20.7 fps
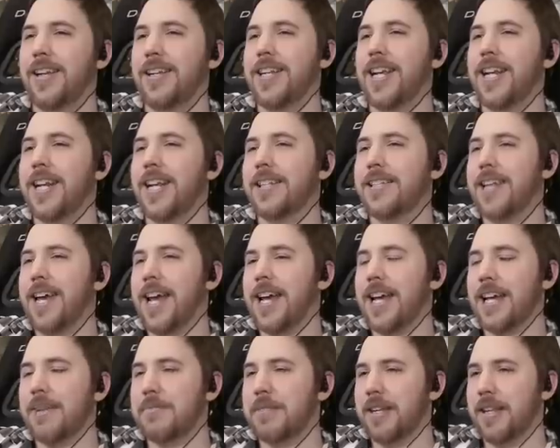Need to
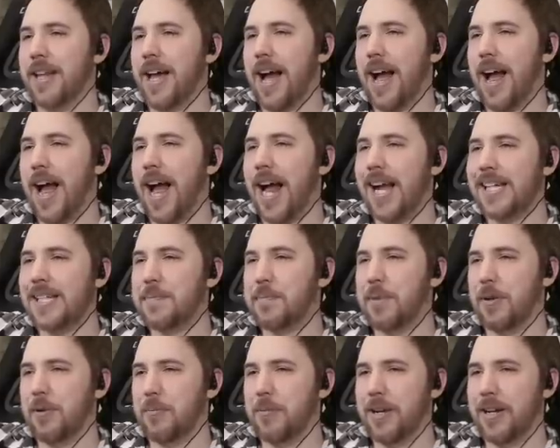take him to the
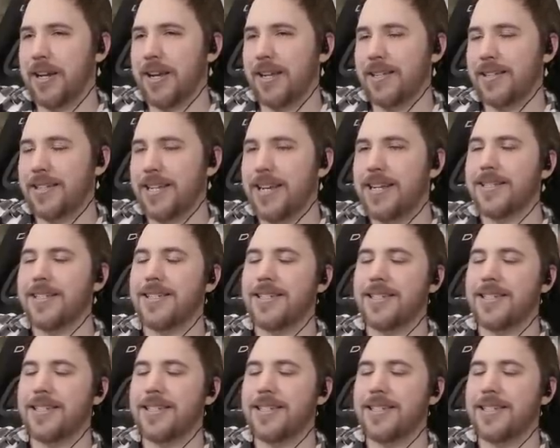hospital because he's